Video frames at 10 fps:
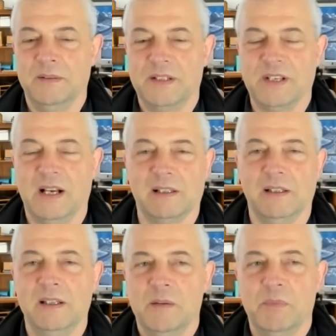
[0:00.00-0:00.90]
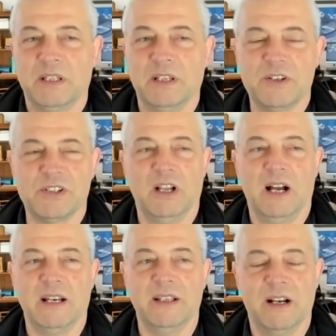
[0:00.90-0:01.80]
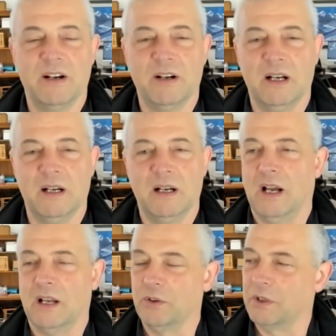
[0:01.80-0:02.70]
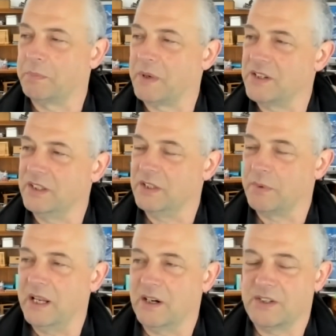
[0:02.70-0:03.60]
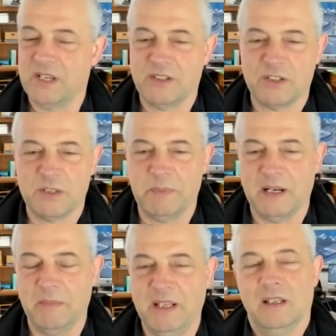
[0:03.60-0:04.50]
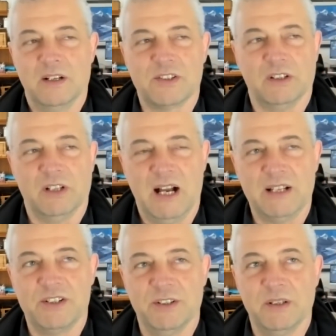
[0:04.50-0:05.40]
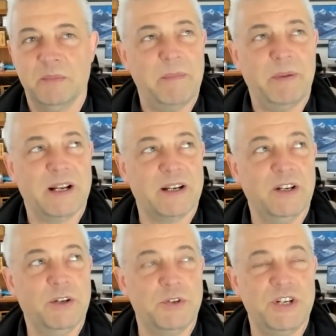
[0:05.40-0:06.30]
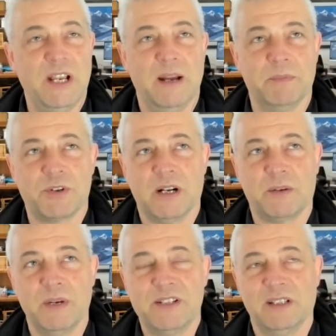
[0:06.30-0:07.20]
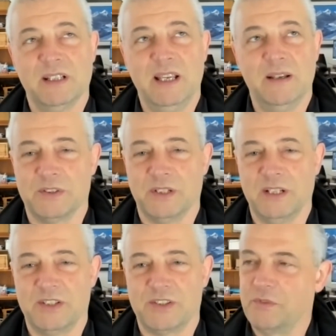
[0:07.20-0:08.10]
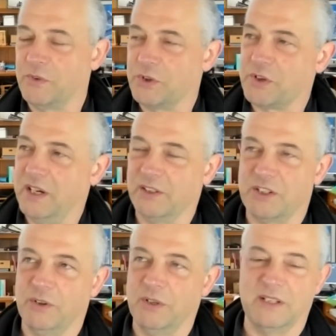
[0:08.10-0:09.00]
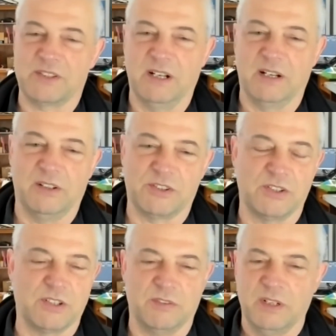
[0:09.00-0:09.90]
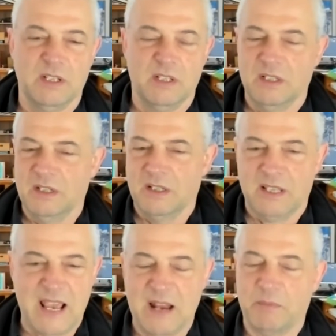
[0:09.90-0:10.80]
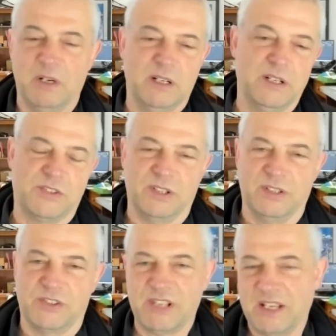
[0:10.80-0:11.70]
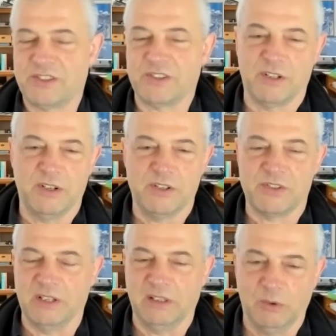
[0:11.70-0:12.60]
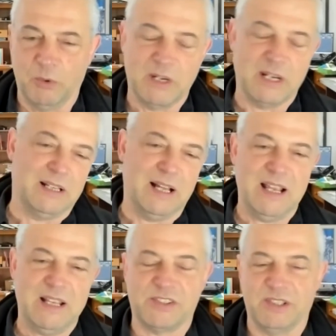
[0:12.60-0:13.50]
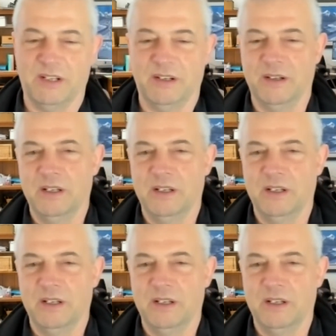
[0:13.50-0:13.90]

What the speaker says: exactly. But there's a lot in there. I don't know the price of these radar sensors, but I mean, there's a lot to them. I bought a new GM truck recently. It's a nice for trailer towing. It's got all sorts of cameras and sensors and warning lights and